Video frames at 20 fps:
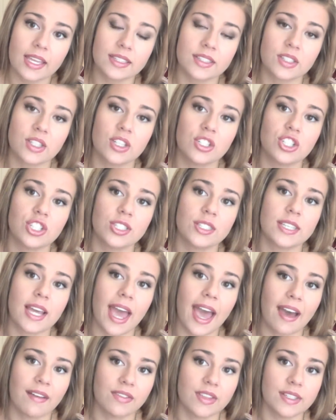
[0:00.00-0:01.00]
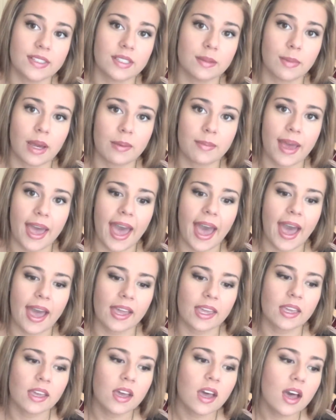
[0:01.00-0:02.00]
it's good just to have this in my
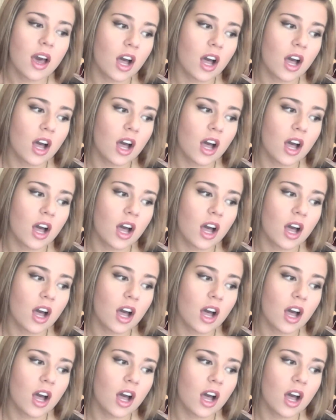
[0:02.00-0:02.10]
bag